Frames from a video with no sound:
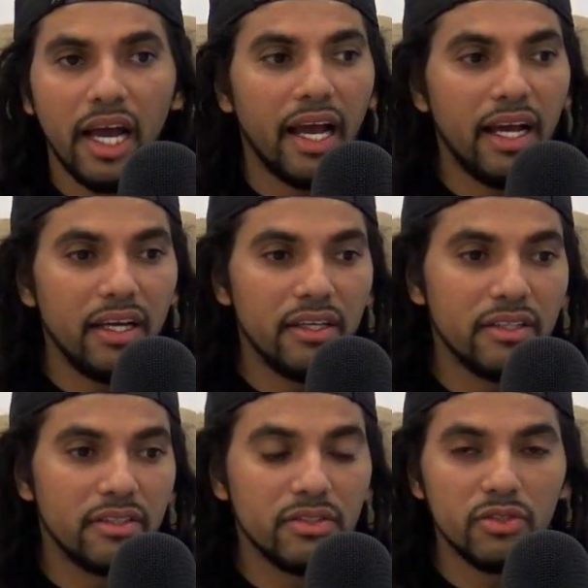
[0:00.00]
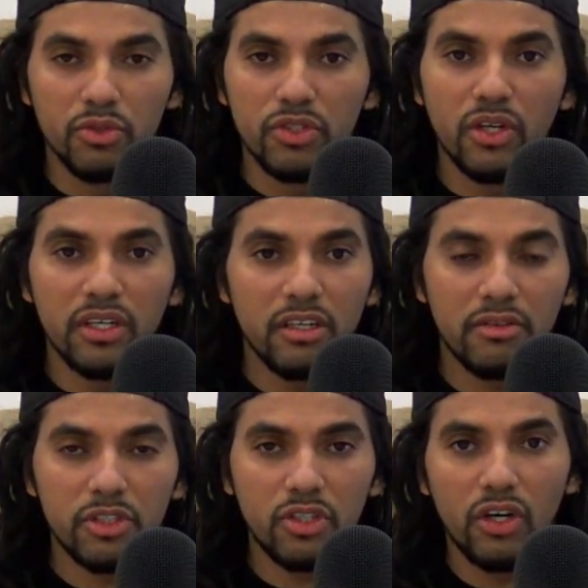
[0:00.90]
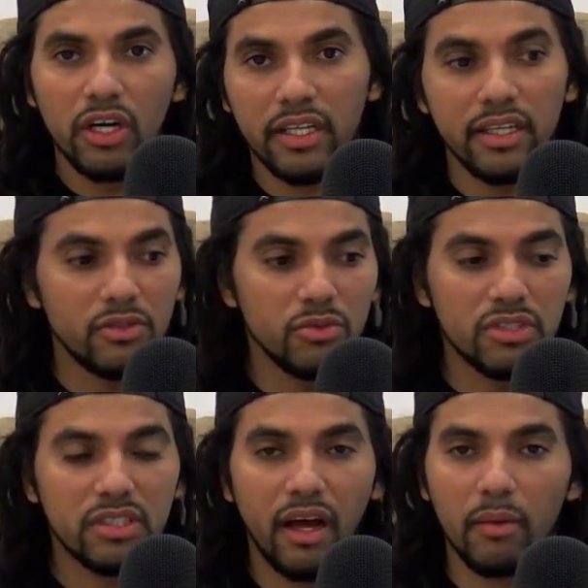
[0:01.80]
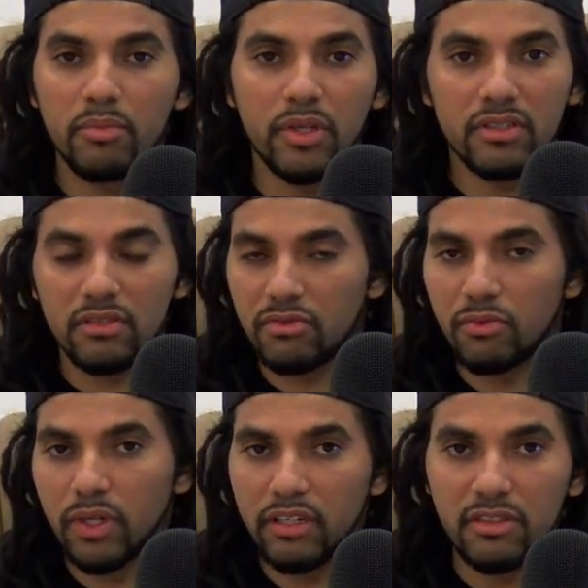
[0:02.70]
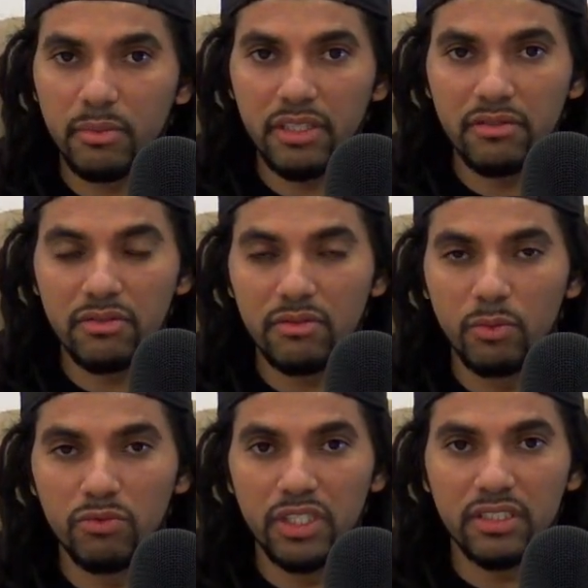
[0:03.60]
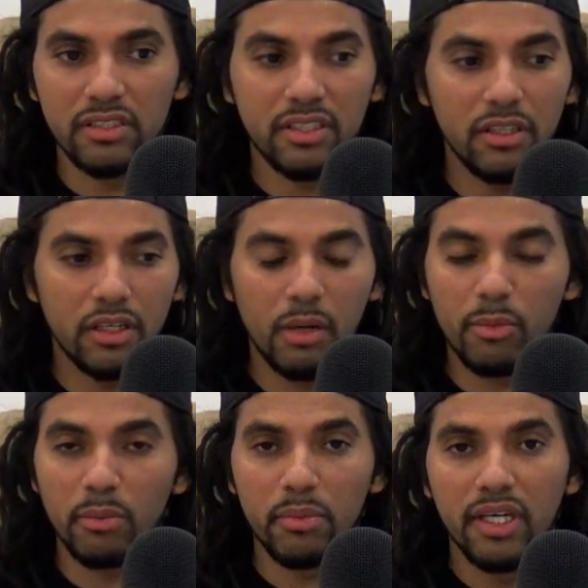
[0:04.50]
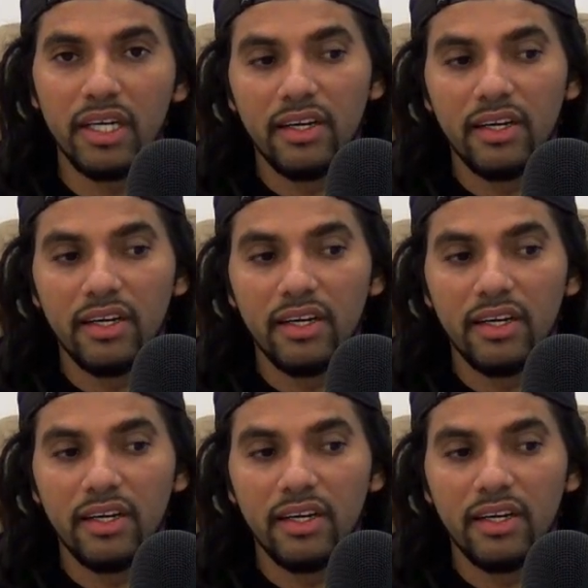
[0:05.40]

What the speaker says: and you started off strong and then you stop because of whatever reasons come up,